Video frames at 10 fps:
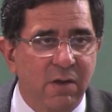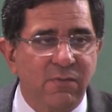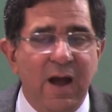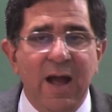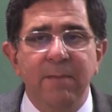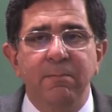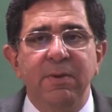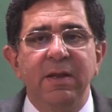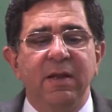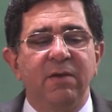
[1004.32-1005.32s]
if I am
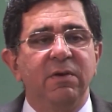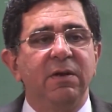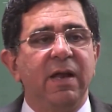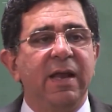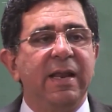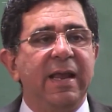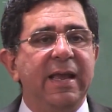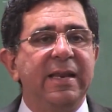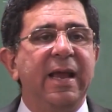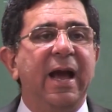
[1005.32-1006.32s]
being given an
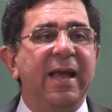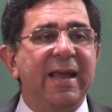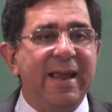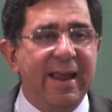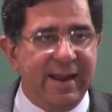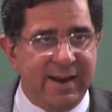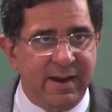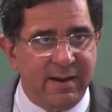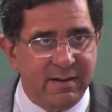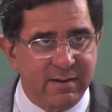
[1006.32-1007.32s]
area
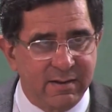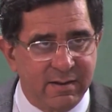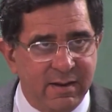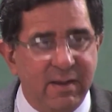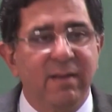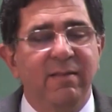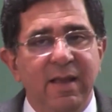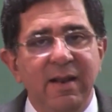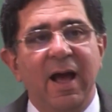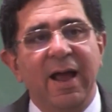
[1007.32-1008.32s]
A,
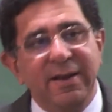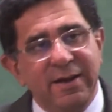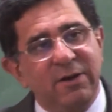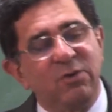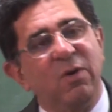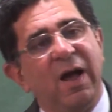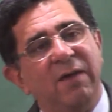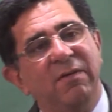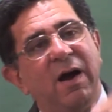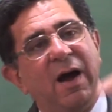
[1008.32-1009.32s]
then I need to
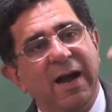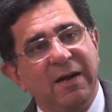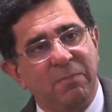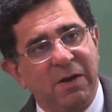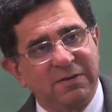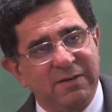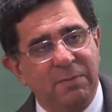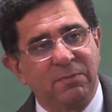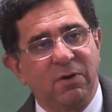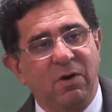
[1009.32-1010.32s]
have a height plus
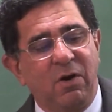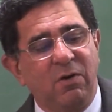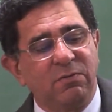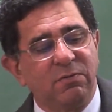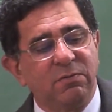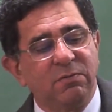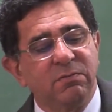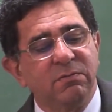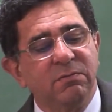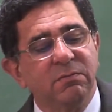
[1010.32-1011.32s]
depth of
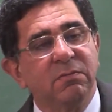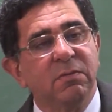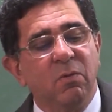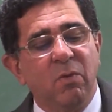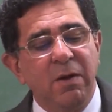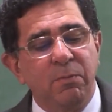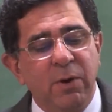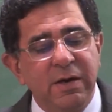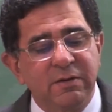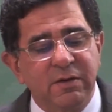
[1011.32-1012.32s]

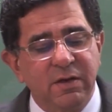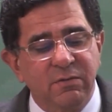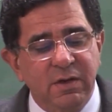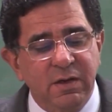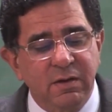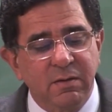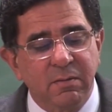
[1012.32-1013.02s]
1.3 V